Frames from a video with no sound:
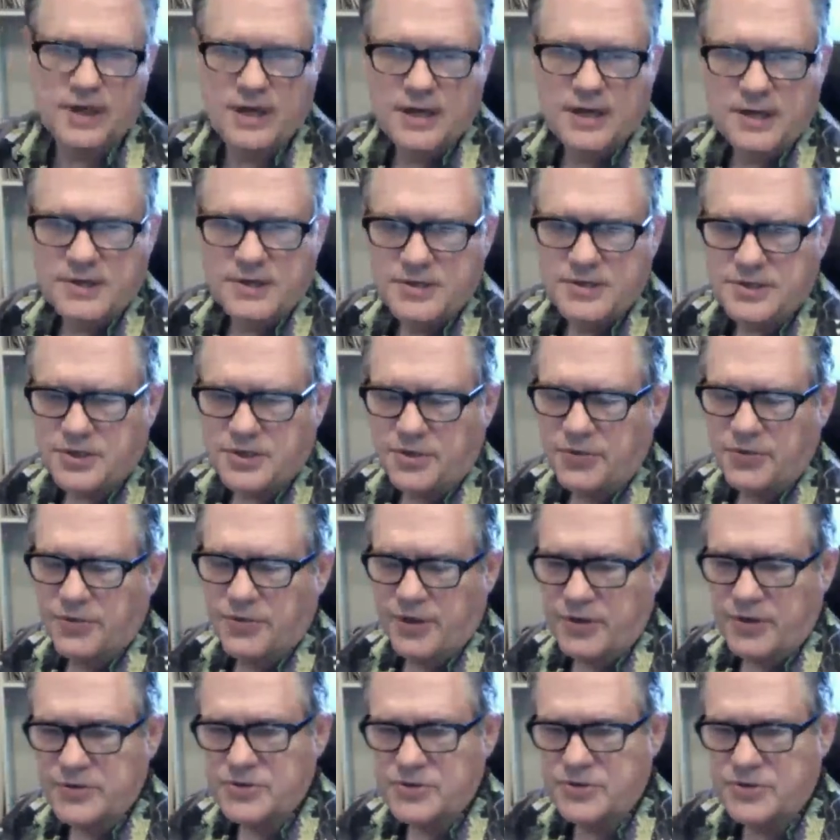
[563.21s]
So
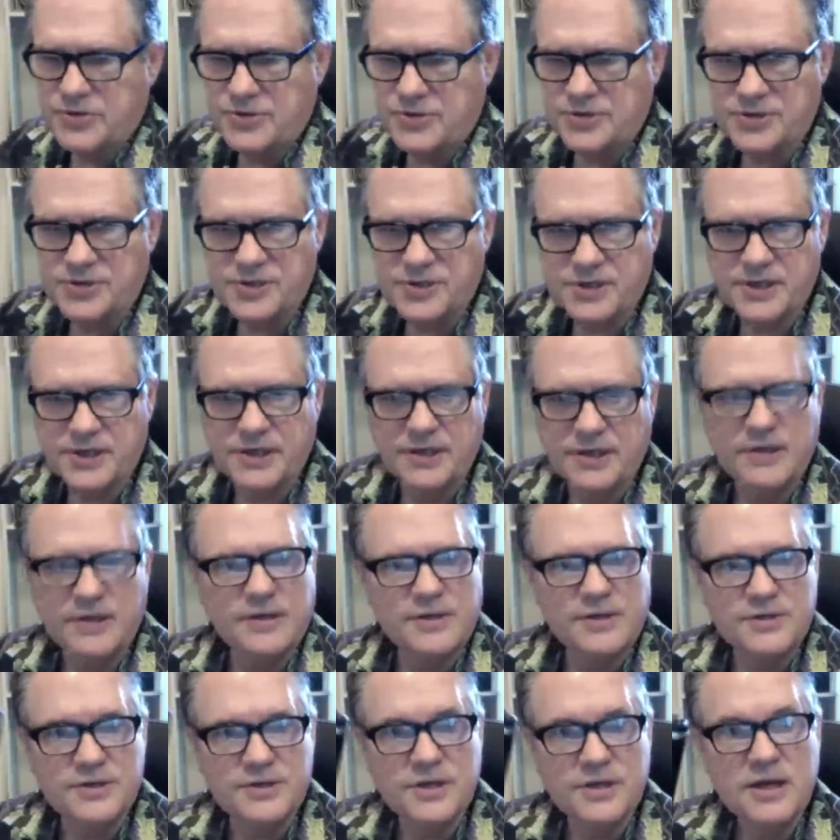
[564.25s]
those are the
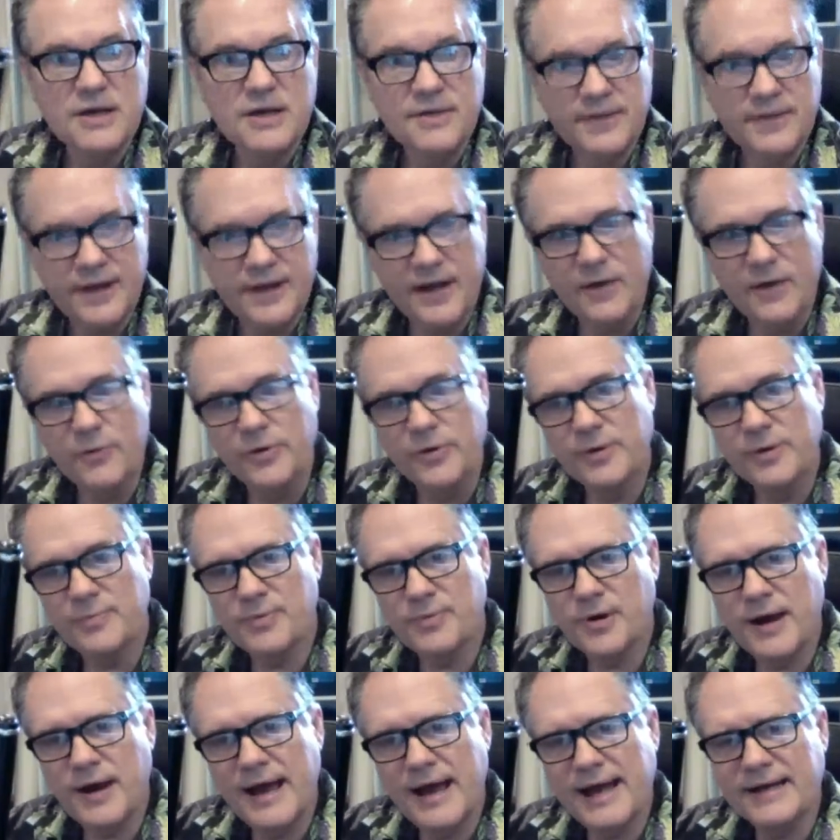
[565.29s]
skills that I want to
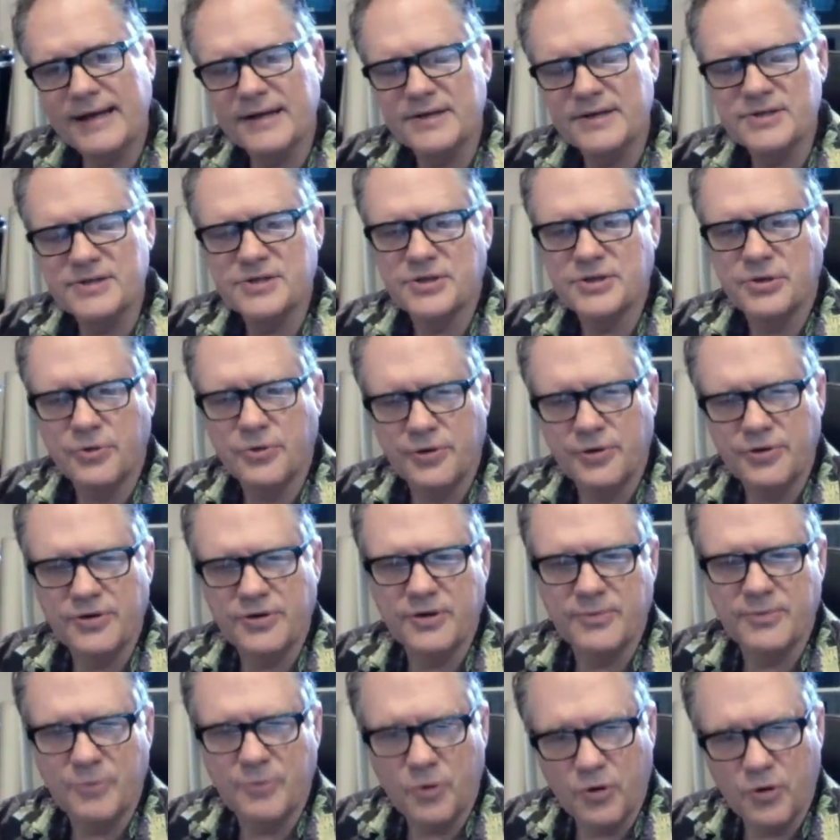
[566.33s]
practice in order to
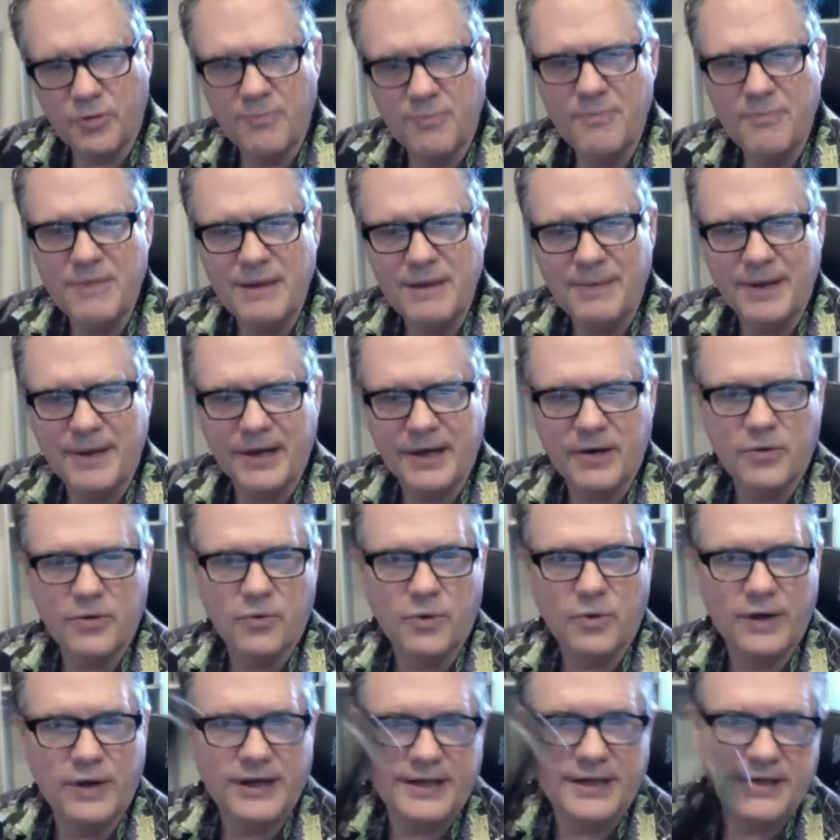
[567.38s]
more mimic what
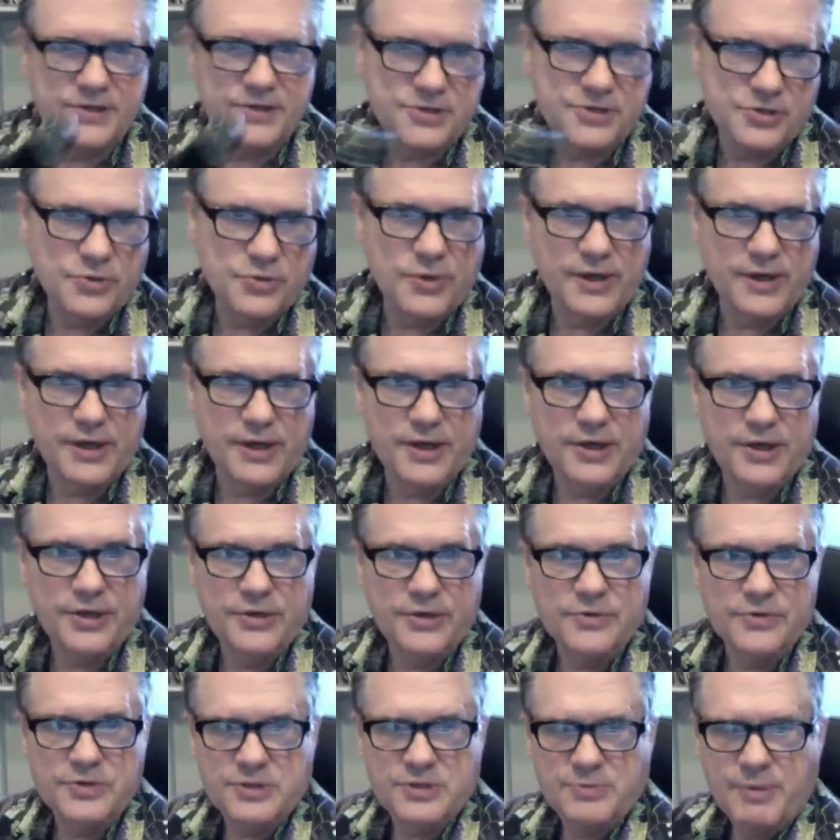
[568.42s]
he's doing and to use
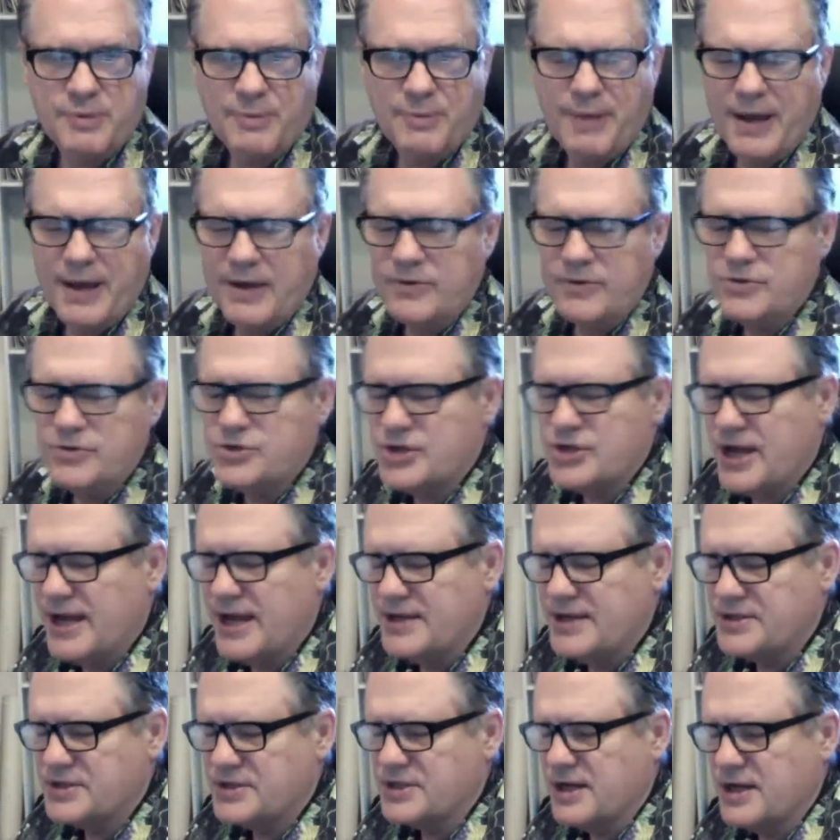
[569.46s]
them in my own jazz
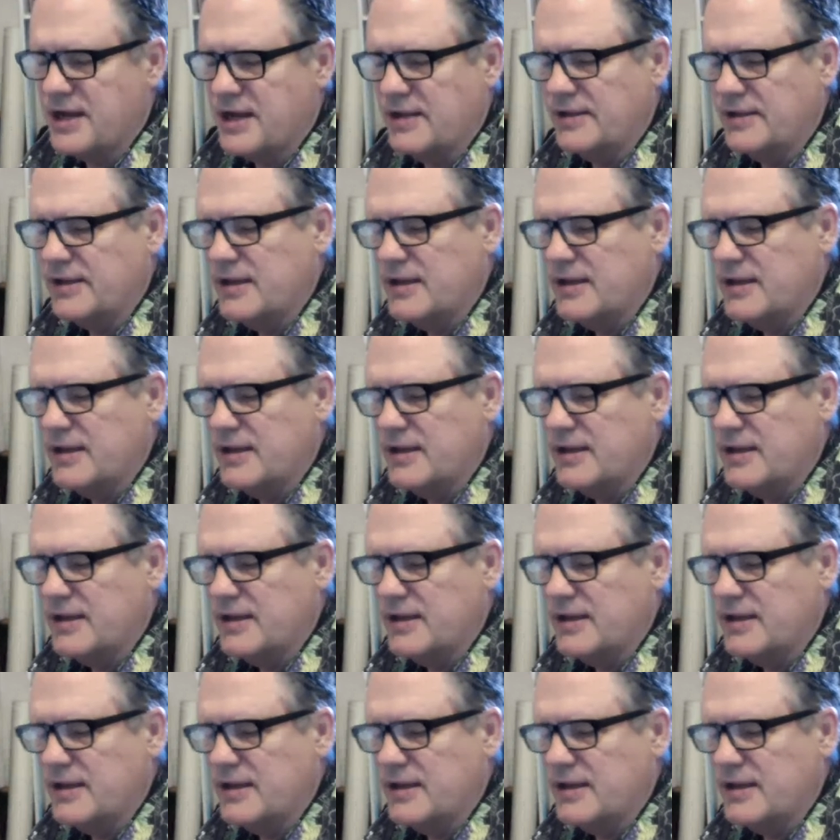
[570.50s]
styling.